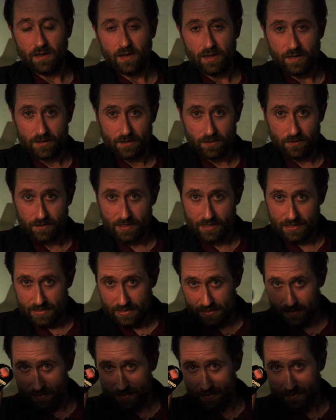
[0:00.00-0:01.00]
I don't need
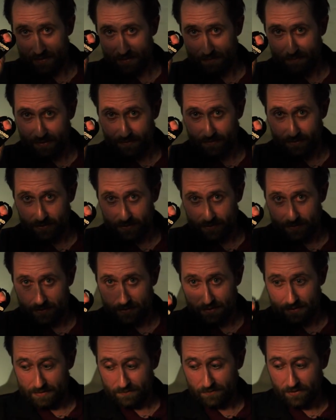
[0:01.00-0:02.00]
this, but if you're using
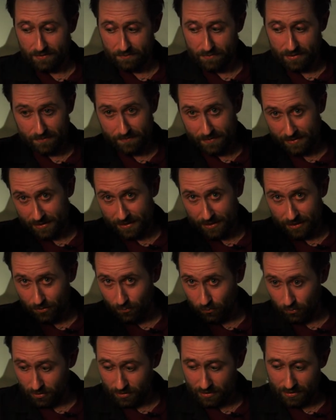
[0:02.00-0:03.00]
35mm you
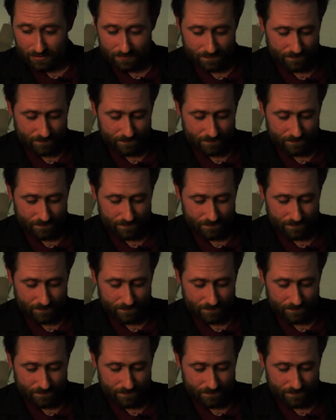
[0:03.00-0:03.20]
would.